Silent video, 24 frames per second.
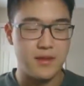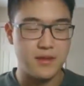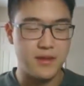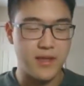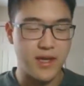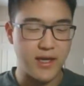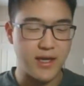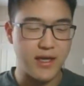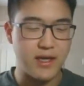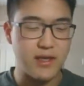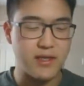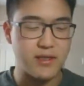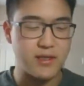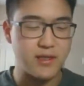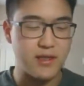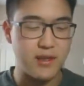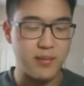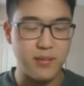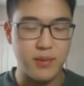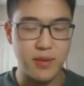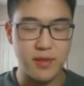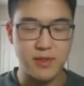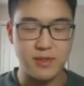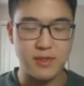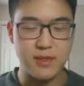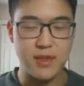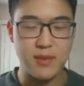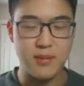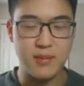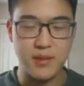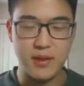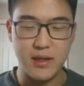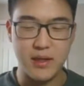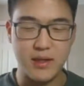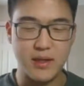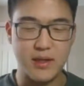taking it step by step.
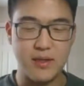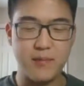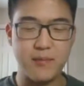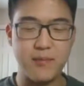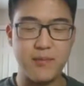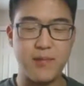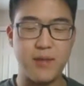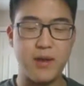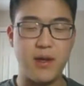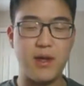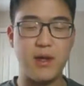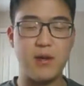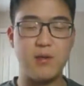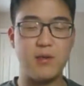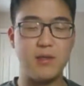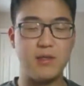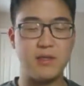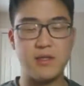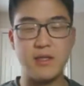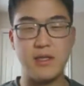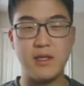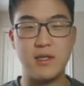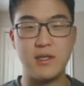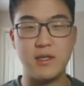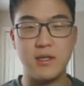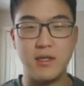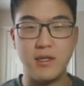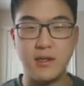Like I always think